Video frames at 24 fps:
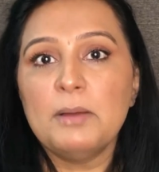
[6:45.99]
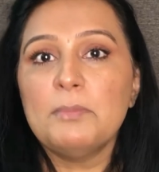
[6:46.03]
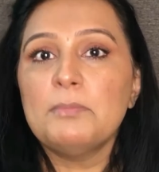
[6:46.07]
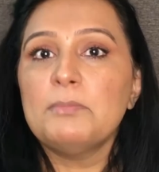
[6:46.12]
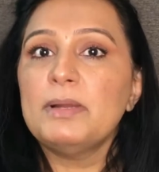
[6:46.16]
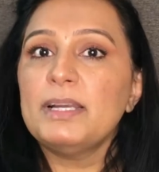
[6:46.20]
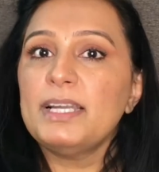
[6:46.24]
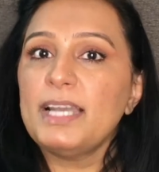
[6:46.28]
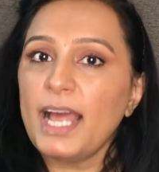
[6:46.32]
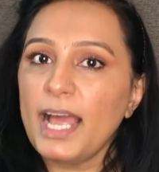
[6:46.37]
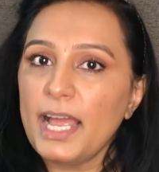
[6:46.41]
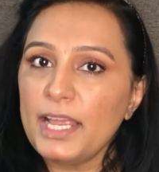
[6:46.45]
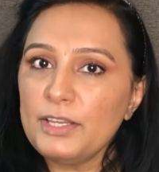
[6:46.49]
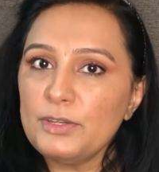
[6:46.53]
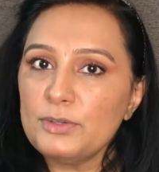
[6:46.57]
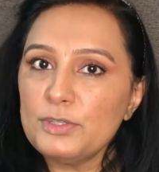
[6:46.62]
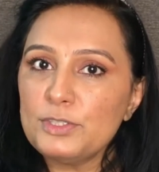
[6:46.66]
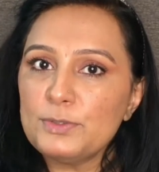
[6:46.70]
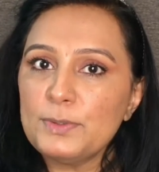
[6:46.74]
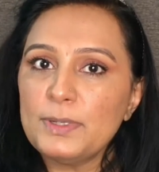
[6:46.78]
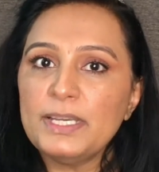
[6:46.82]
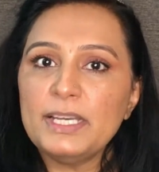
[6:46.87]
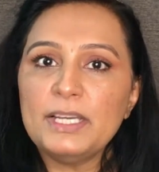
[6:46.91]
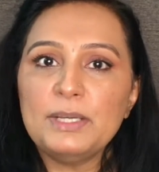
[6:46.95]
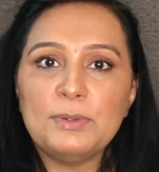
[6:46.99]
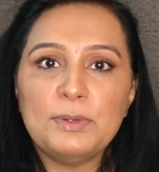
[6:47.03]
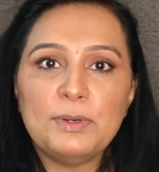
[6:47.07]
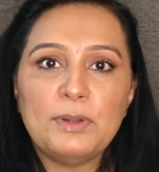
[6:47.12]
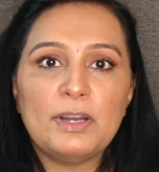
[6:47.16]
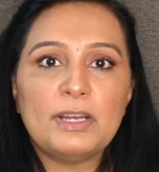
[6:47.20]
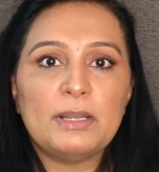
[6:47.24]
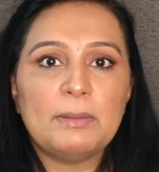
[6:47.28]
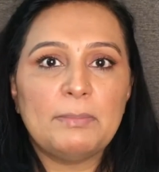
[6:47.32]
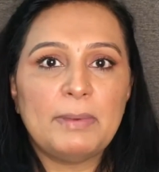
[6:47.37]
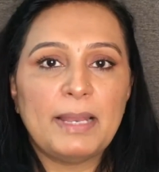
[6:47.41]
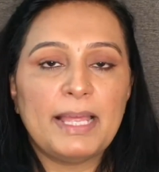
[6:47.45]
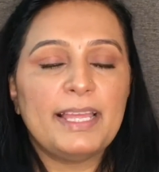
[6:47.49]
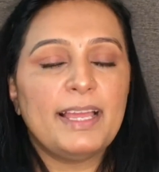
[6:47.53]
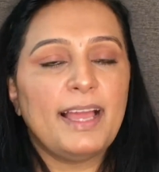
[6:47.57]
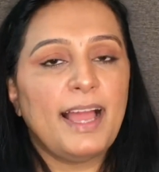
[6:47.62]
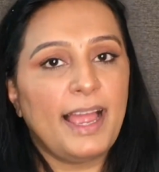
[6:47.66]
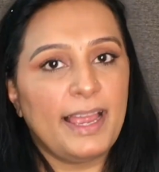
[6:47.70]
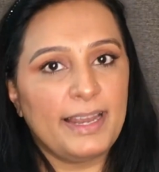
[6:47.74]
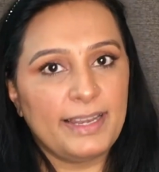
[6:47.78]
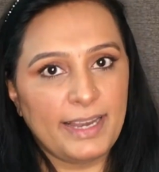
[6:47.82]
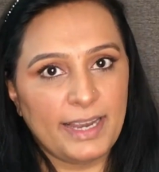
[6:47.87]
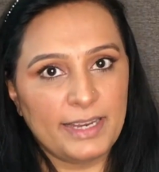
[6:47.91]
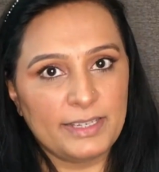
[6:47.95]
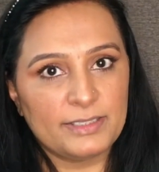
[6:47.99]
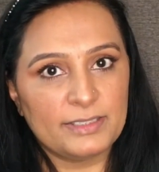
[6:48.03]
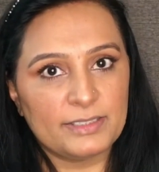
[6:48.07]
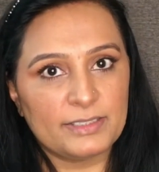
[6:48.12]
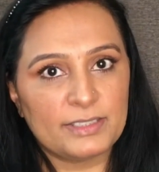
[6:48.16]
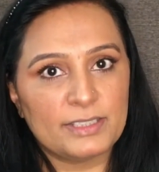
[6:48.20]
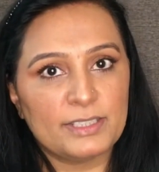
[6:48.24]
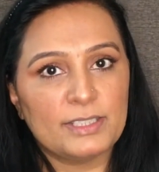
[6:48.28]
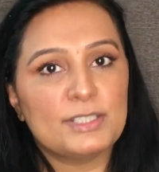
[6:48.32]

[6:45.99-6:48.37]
But I usually do not apply a highlighter,